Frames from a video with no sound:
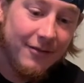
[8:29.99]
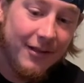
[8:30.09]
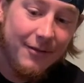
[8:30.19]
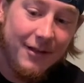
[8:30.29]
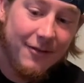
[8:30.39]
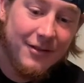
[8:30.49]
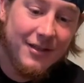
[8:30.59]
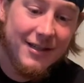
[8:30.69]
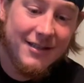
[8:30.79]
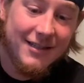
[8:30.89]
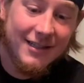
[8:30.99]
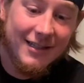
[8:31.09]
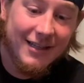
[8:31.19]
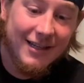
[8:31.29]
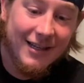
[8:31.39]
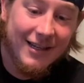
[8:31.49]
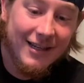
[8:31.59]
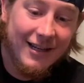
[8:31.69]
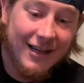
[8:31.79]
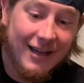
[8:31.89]
Let me know what you guys think.
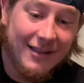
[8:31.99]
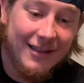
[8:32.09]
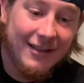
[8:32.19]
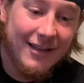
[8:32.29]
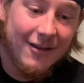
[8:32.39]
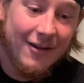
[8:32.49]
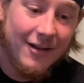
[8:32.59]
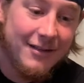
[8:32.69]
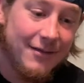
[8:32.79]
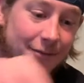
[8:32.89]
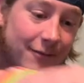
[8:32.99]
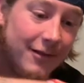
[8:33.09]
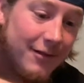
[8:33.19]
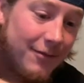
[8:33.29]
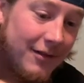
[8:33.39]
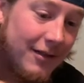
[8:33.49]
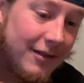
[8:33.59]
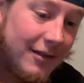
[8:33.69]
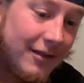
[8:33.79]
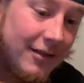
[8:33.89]
I think they are awesome. We're going to put
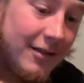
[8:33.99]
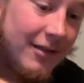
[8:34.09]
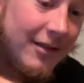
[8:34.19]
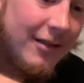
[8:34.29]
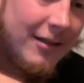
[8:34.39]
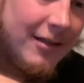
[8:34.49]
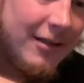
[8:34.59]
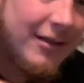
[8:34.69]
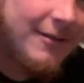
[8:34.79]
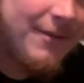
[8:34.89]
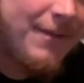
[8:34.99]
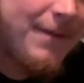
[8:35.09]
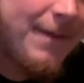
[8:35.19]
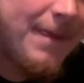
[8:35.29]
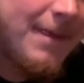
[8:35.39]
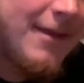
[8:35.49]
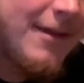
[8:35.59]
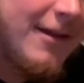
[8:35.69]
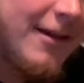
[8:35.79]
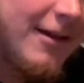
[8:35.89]
why don't you just put them in a line,
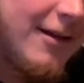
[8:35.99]
like?